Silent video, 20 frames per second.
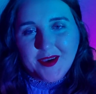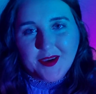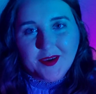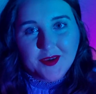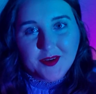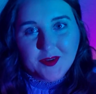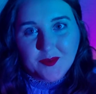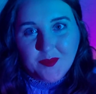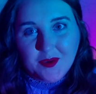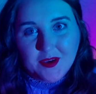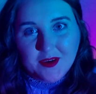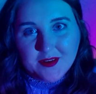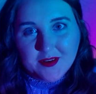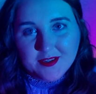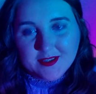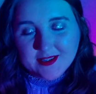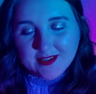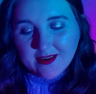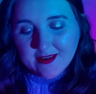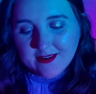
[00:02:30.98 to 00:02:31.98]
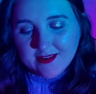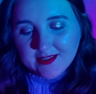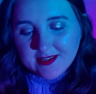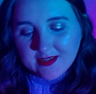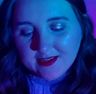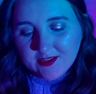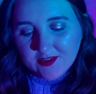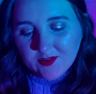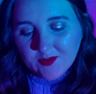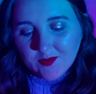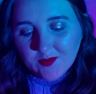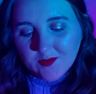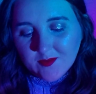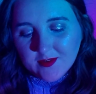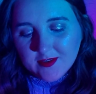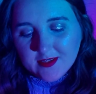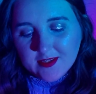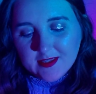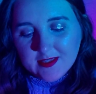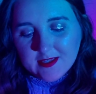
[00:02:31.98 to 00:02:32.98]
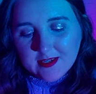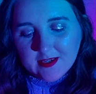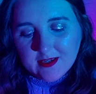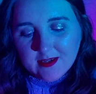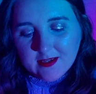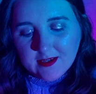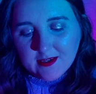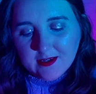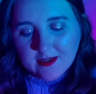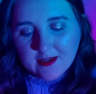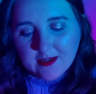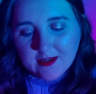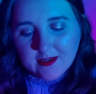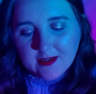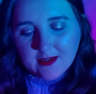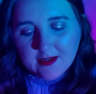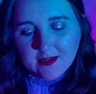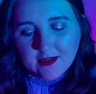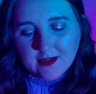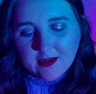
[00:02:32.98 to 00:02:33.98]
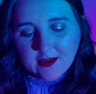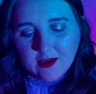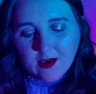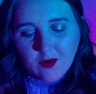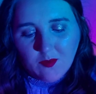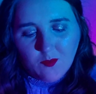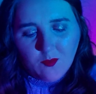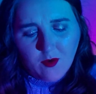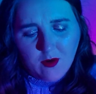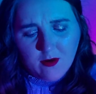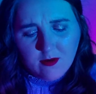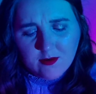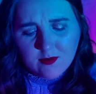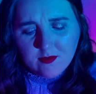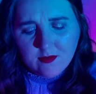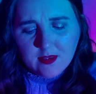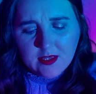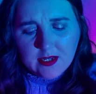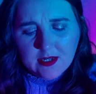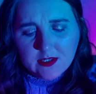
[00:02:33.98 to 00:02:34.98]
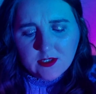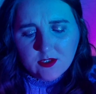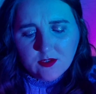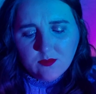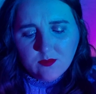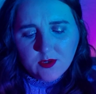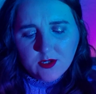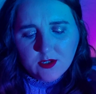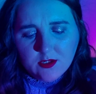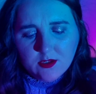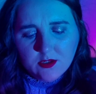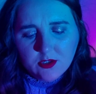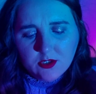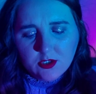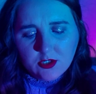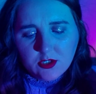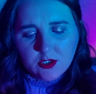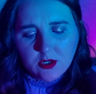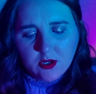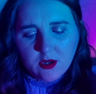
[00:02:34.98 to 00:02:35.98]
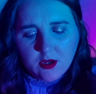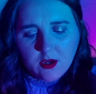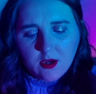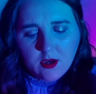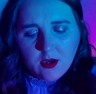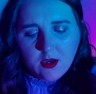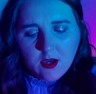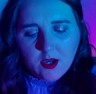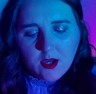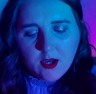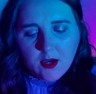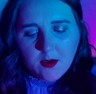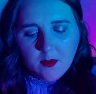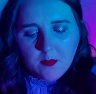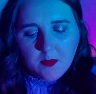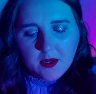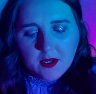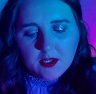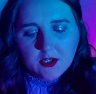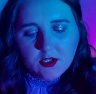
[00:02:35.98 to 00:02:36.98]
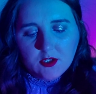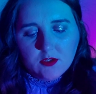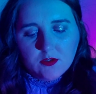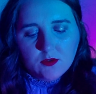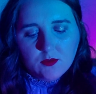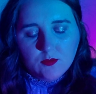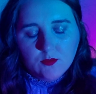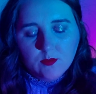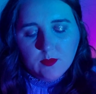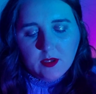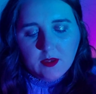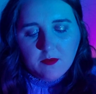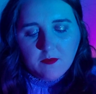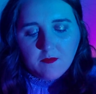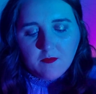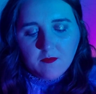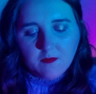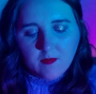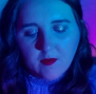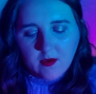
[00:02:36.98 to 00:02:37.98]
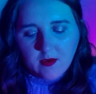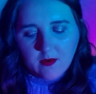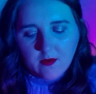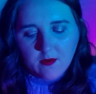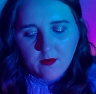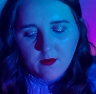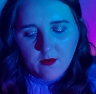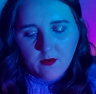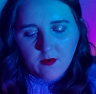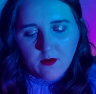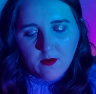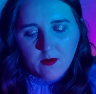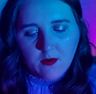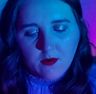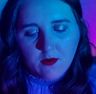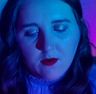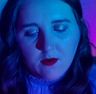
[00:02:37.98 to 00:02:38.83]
I gotta be honest, guys, I don't really think I worked on that too much, but to be fair,